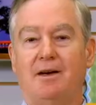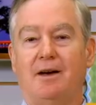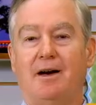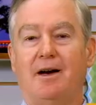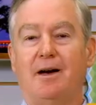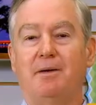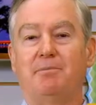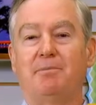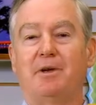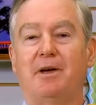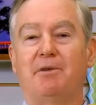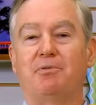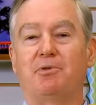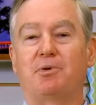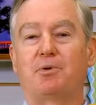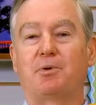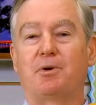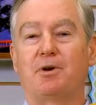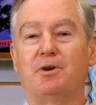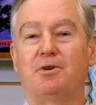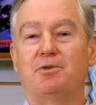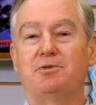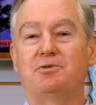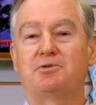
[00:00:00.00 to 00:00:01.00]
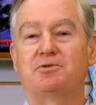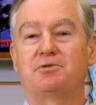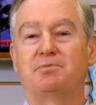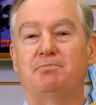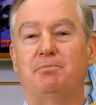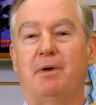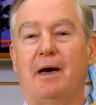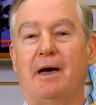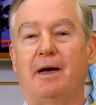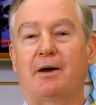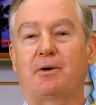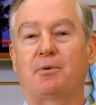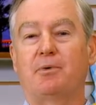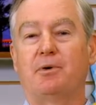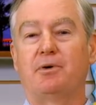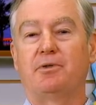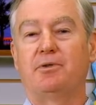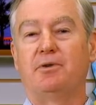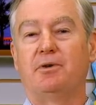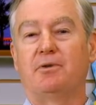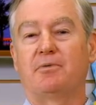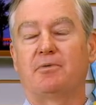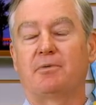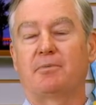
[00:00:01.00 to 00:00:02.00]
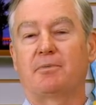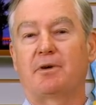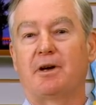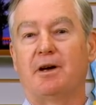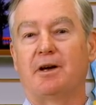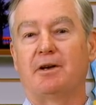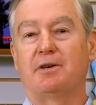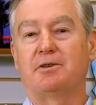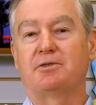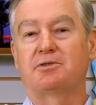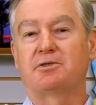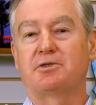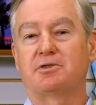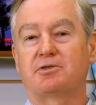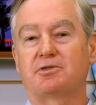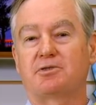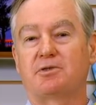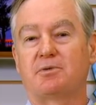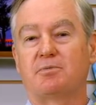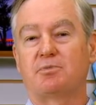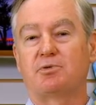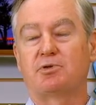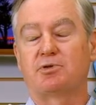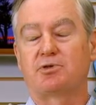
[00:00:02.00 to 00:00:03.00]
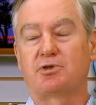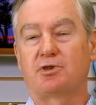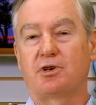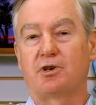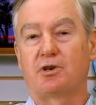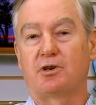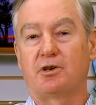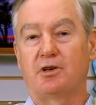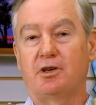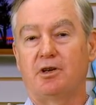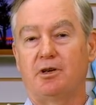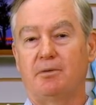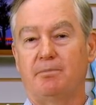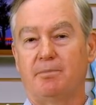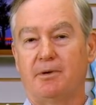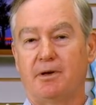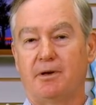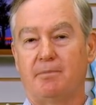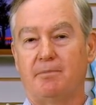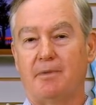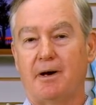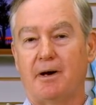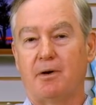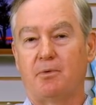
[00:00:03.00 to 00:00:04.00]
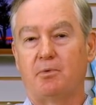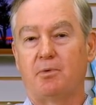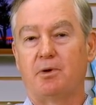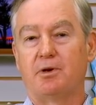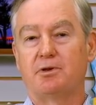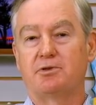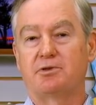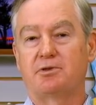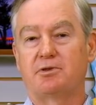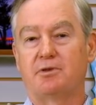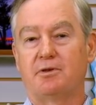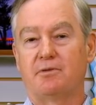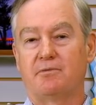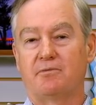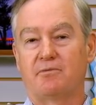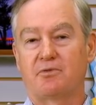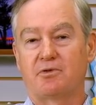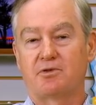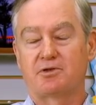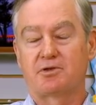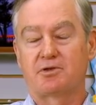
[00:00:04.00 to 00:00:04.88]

I'm David Gross, back with you from Condé Systems to share a little bit of my wisdom for